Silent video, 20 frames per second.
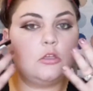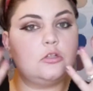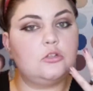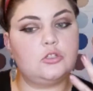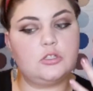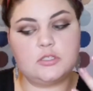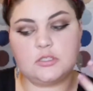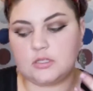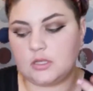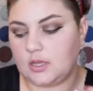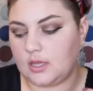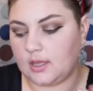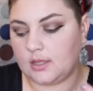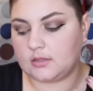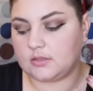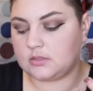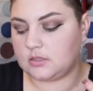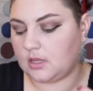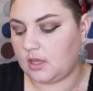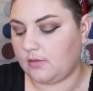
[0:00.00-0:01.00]

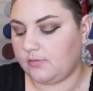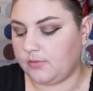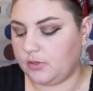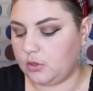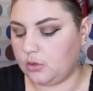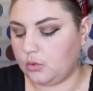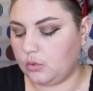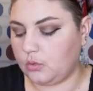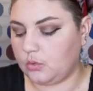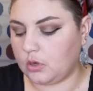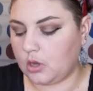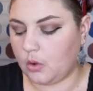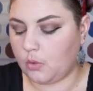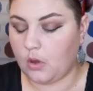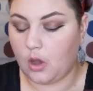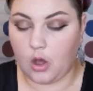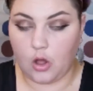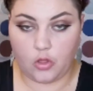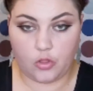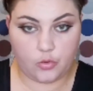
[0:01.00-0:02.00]
If you
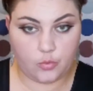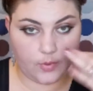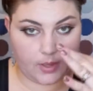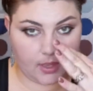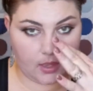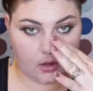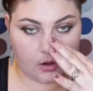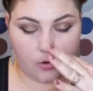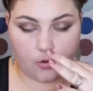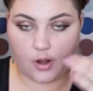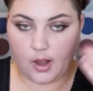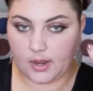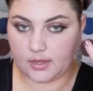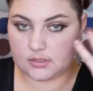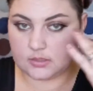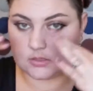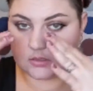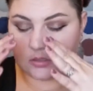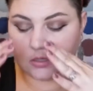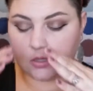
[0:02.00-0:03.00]
go all the way
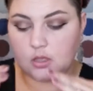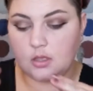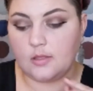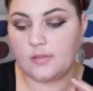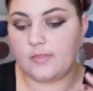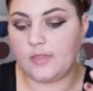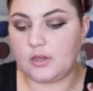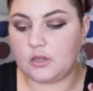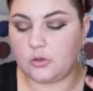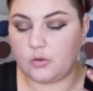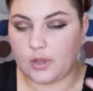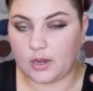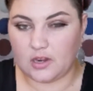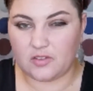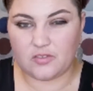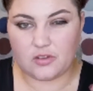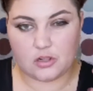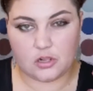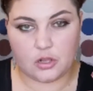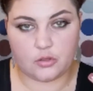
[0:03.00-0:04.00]
across, then you
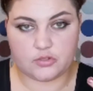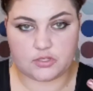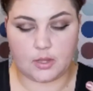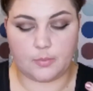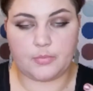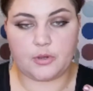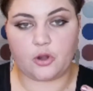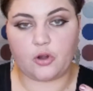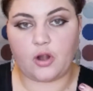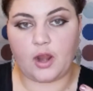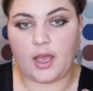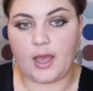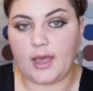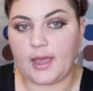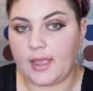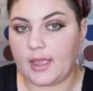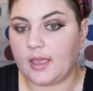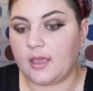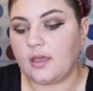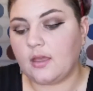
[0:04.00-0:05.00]
kind of close up your
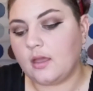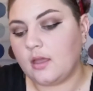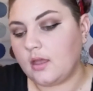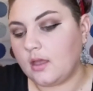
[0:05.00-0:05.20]
eye.